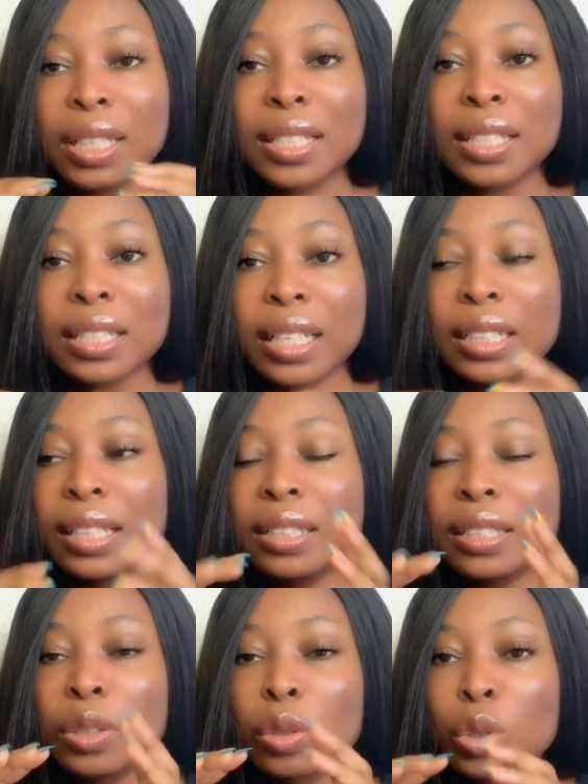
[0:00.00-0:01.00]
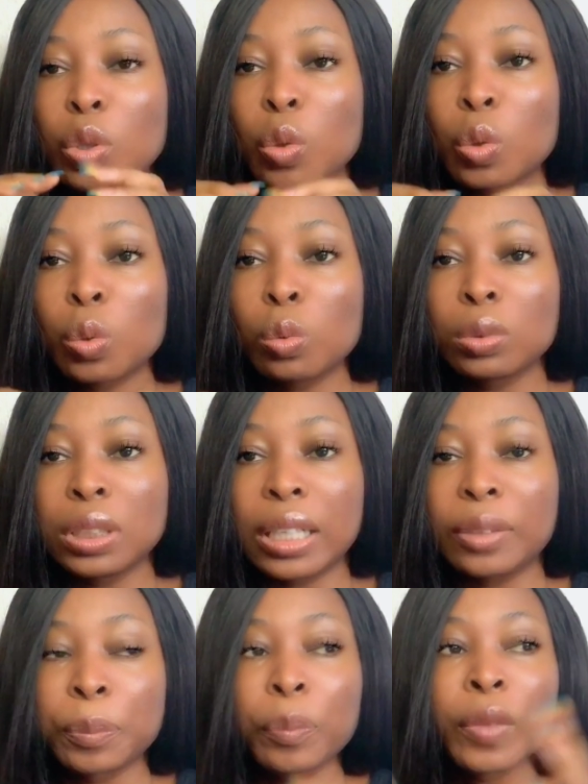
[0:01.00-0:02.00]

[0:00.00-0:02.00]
inside and let it just cool down.